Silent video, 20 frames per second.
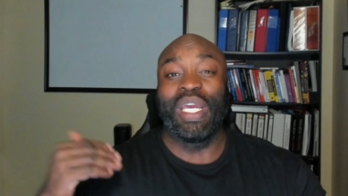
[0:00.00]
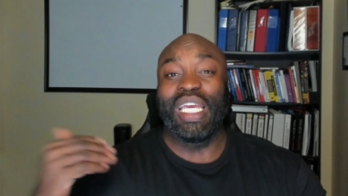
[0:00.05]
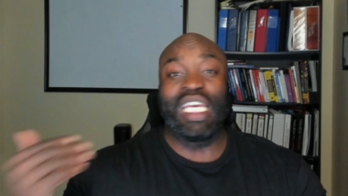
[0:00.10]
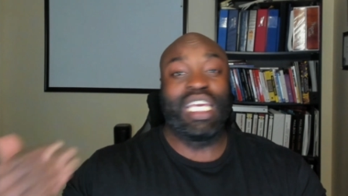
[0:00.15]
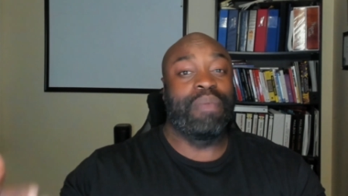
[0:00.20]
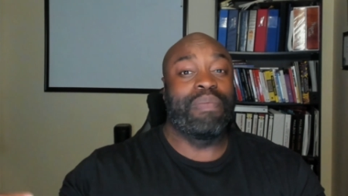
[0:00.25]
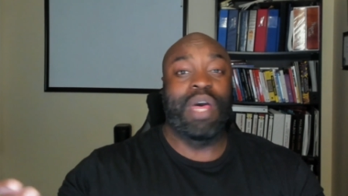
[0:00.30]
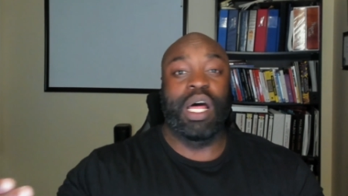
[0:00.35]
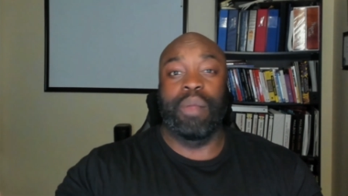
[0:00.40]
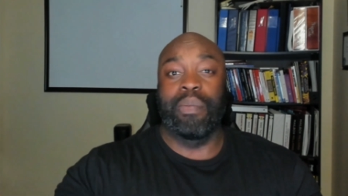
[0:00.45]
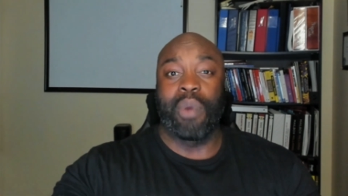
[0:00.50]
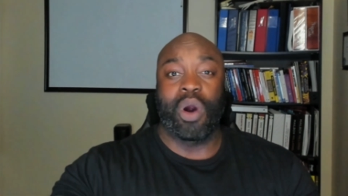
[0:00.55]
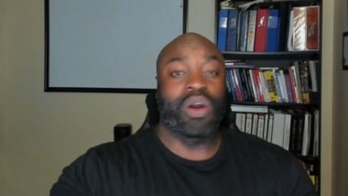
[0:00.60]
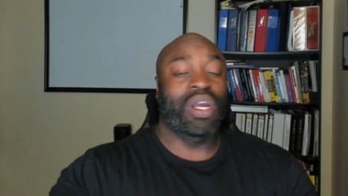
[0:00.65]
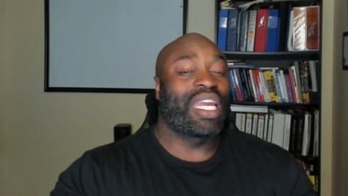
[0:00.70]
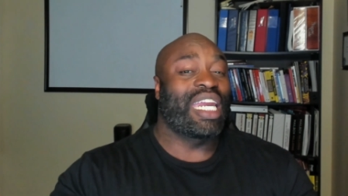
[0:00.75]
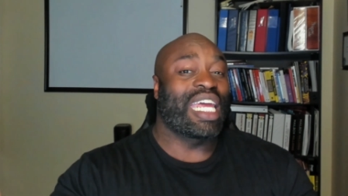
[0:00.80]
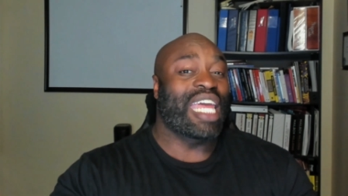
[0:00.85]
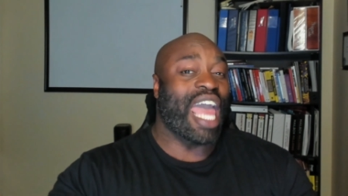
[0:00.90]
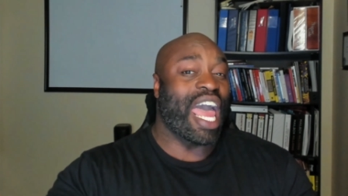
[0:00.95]
email
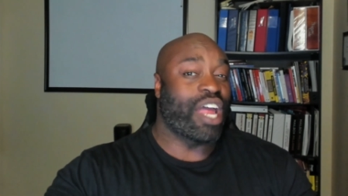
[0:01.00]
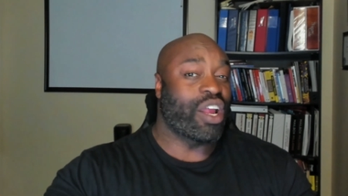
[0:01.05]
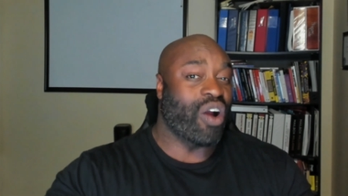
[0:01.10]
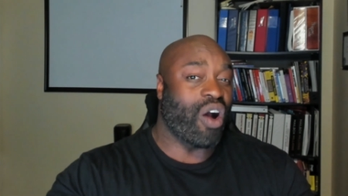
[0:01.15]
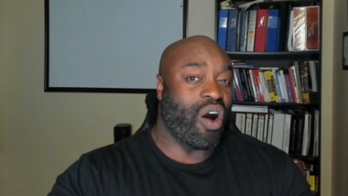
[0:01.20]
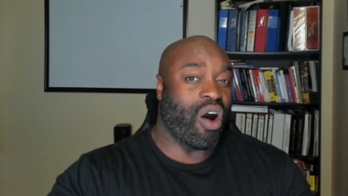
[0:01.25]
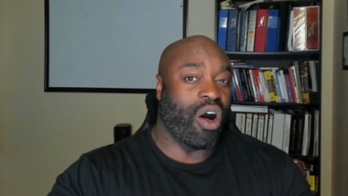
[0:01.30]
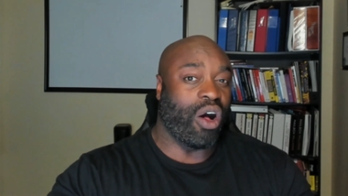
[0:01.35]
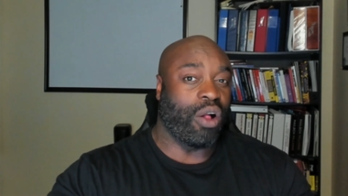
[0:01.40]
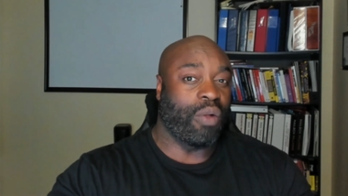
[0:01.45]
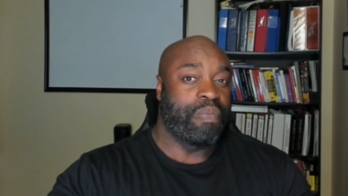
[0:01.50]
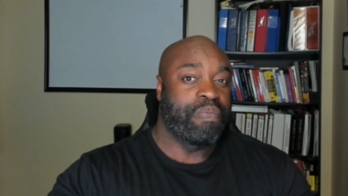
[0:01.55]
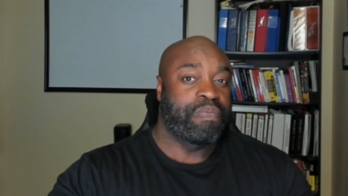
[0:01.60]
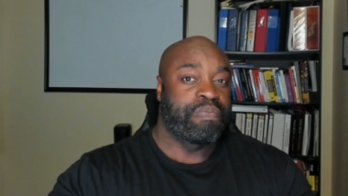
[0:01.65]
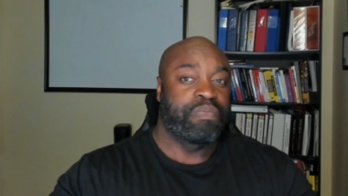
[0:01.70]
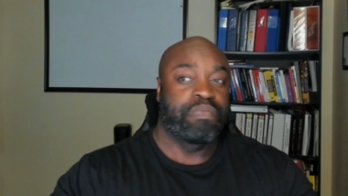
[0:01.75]
marketing at all,